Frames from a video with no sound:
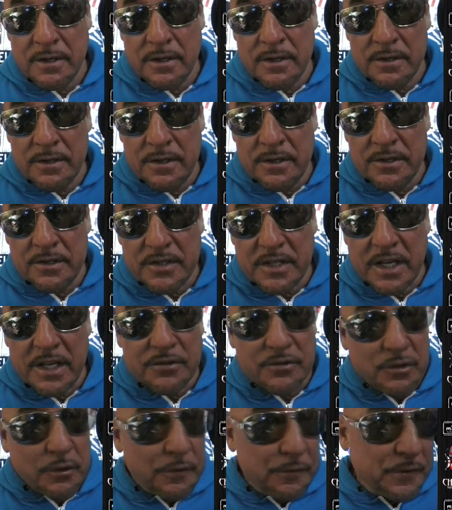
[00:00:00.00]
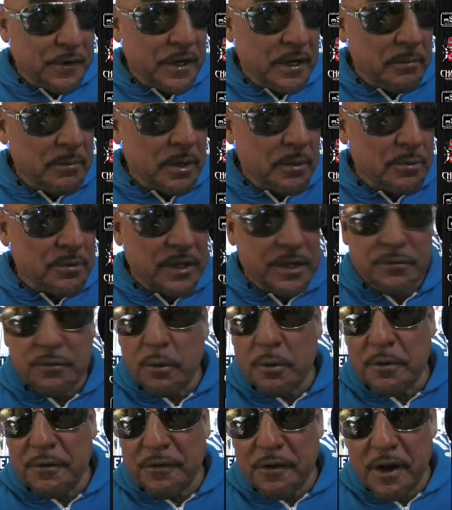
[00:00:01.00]
You understand? So for him, that was like
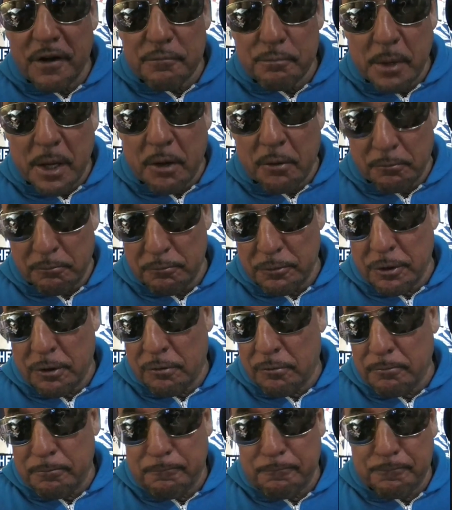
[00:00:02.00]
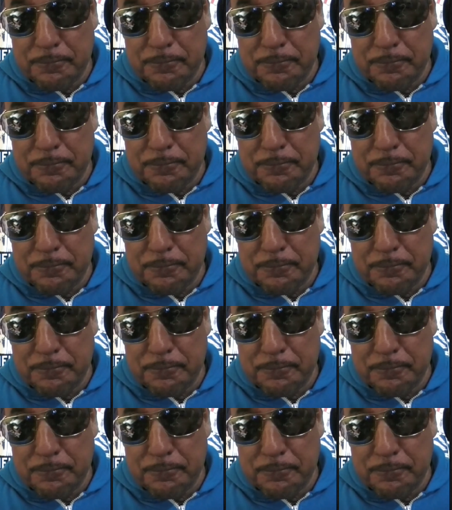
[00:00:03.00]
throwing a 5-pound, you know,